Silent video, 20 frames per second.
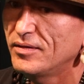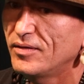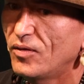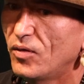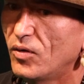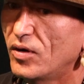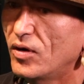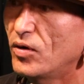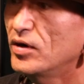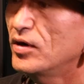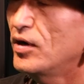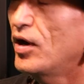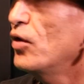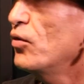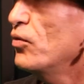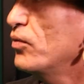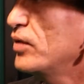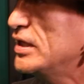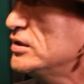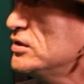or
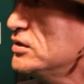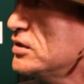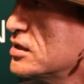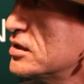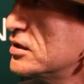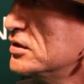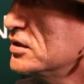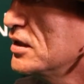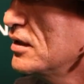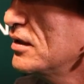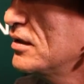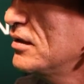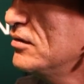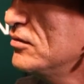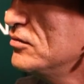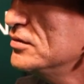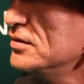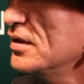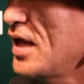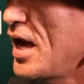researching,
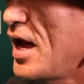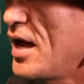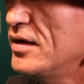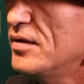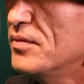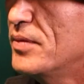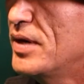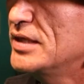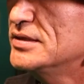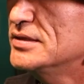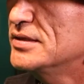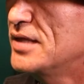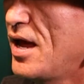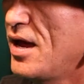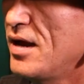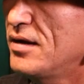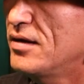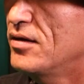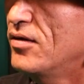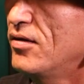whose land am I
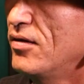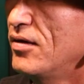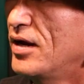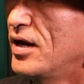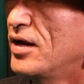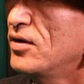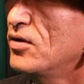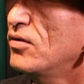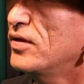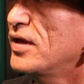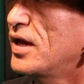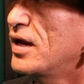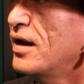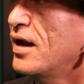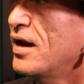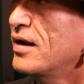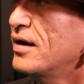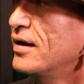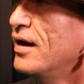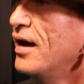standing on? I know that
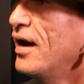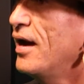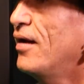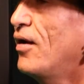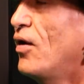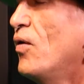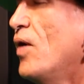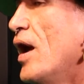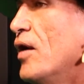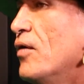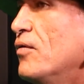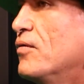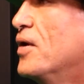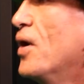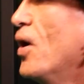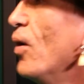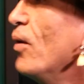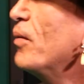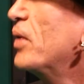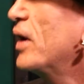99, or I don't
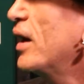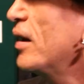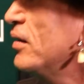know, but